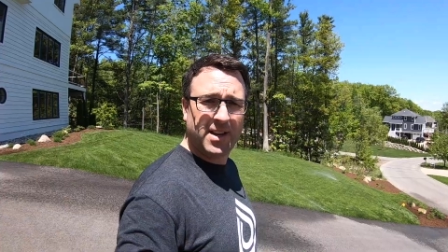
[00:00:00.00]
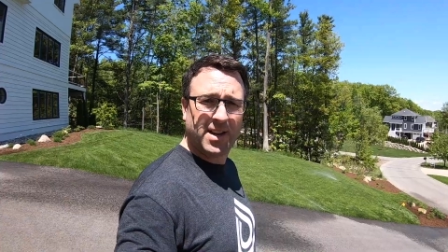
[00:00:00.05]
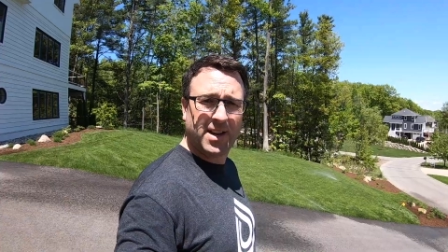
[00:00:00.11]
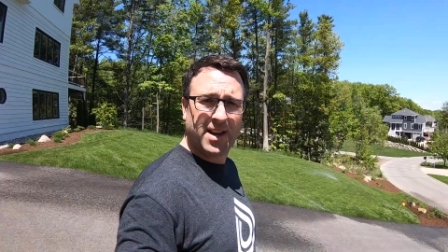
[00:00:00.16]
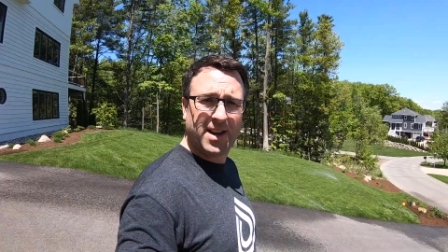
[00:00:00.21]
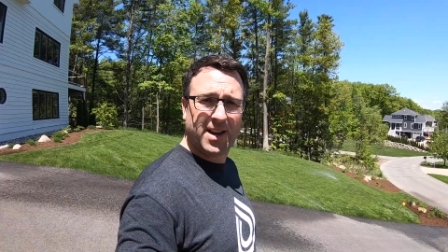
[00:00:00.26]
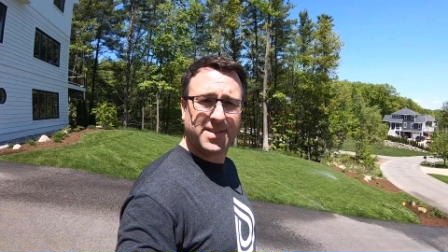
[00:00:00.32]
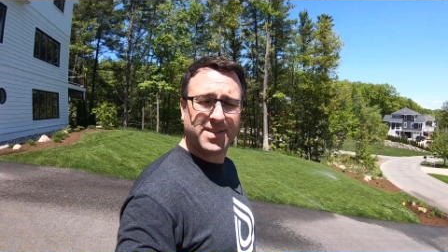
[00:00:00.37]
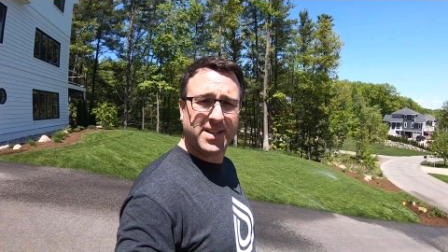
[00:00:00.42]

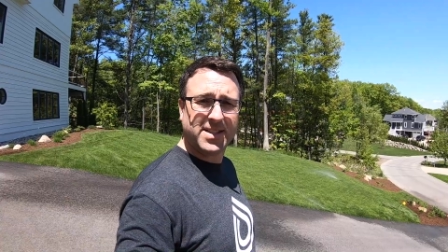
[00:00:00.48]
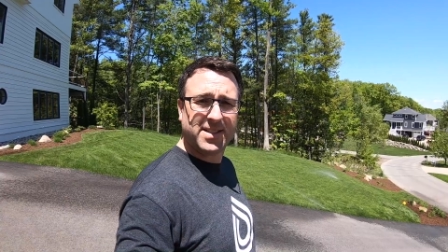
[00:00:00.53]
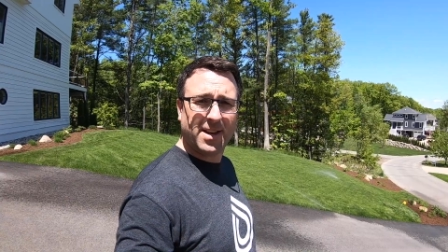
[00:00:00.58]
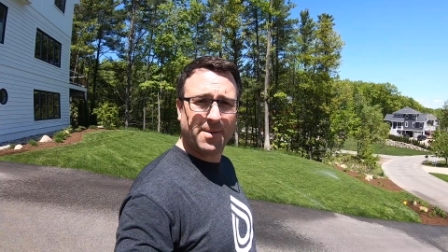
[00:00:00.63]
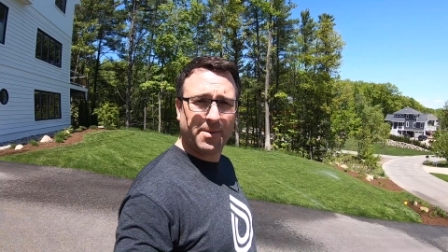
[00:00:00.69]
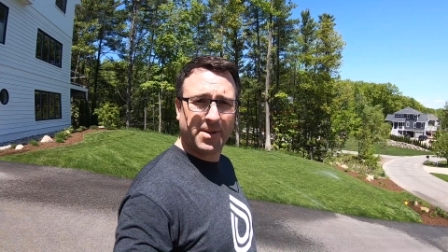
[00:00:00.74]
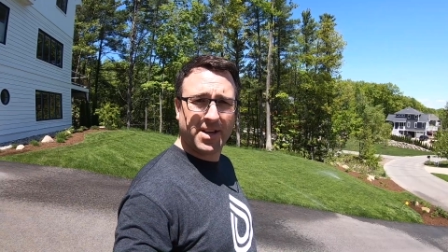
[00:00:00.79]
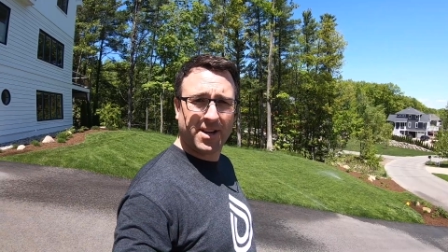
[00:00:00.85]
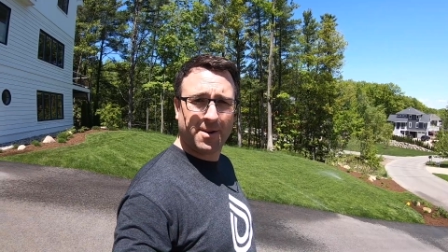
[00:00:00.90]
Uh, an
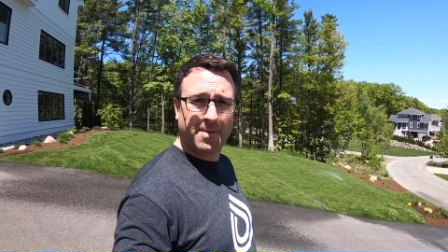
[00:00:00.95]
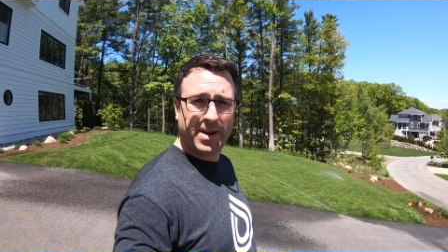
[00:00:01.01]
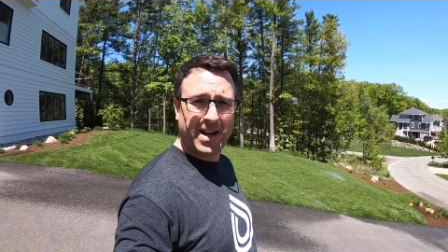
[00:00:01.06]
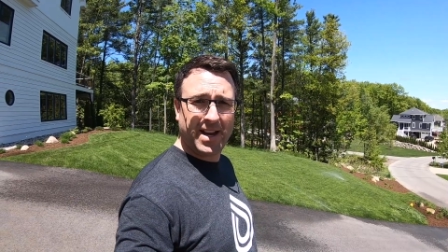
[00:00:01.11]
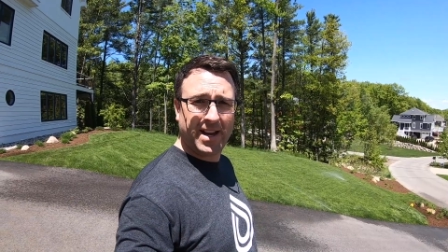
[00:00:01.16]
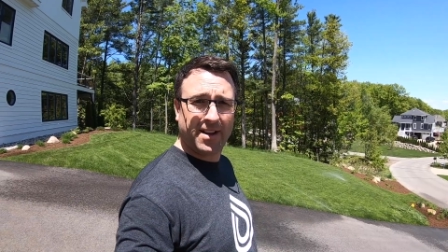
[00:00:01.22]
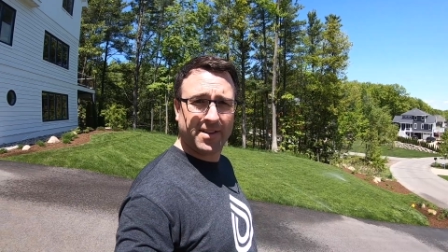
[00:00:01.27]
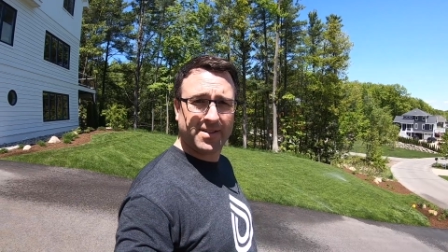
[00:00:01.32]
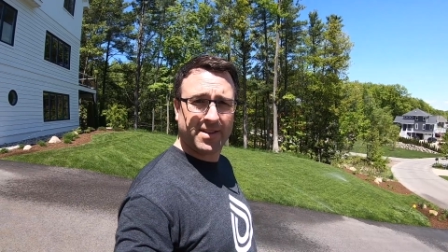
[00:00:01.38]
example here in
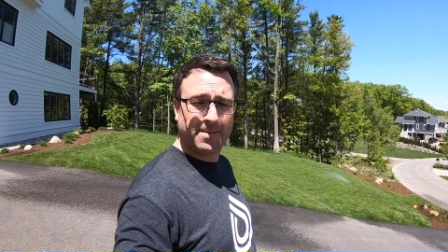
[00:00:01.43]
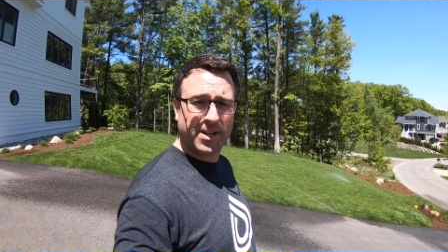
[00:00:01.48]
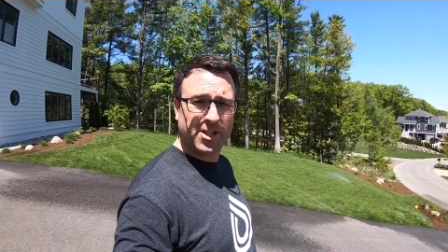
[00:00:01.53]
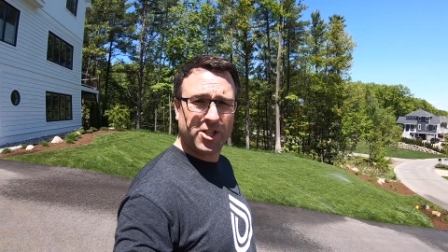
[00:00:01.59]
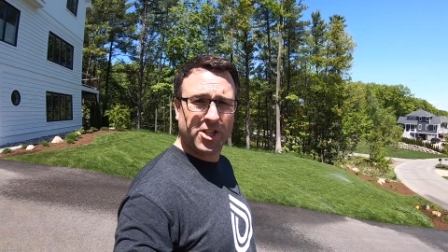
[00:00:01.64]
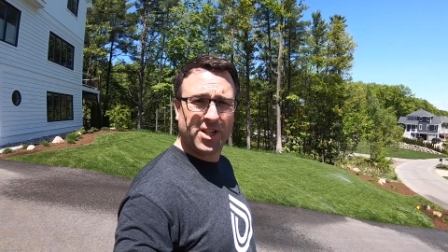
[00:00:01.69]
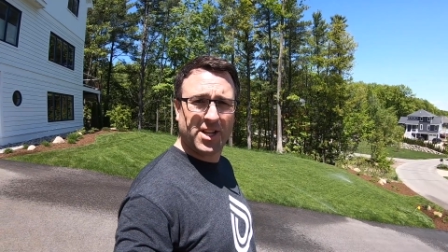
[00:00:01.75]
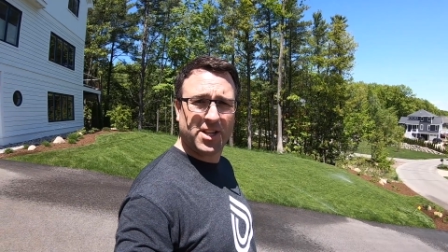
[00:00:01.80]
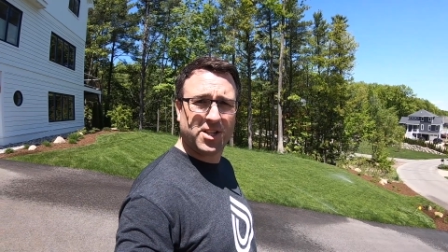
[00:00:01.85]
my house, I'm
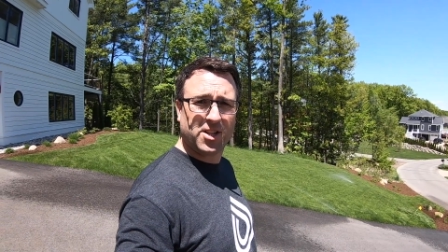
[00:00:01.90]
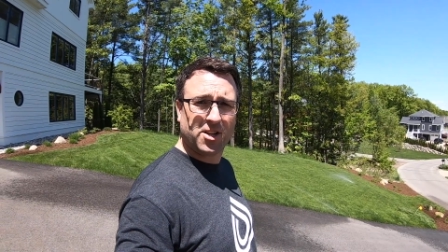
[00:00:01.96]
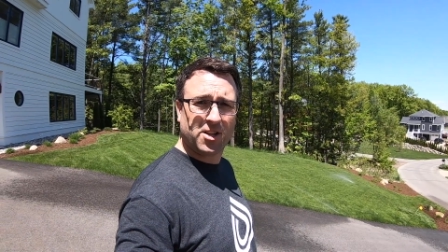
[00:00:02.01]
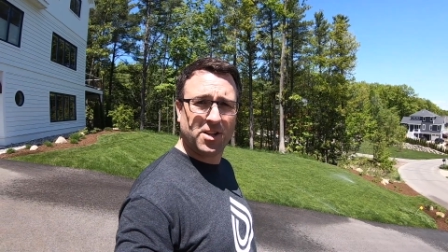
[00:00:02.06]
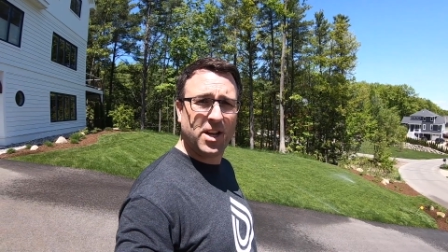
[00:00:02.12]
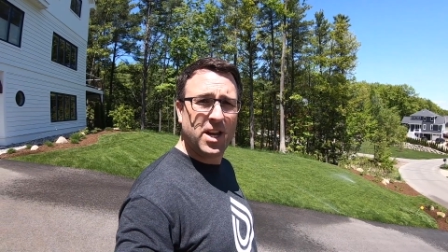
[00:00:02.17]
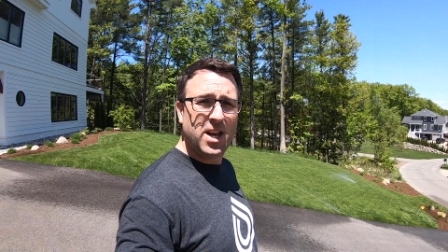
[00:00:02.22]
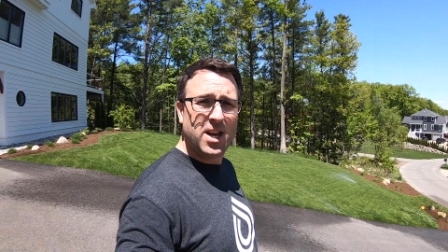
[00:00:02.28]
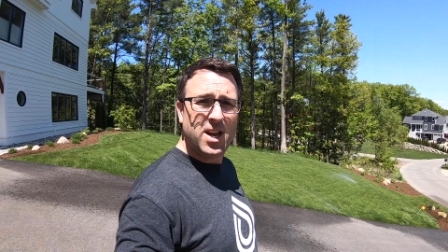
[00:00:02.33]
actually gonna
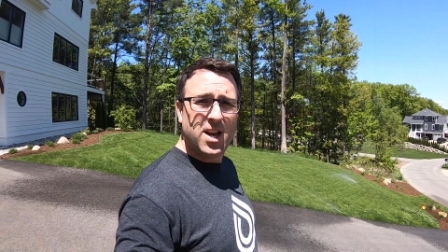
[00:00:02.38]
turn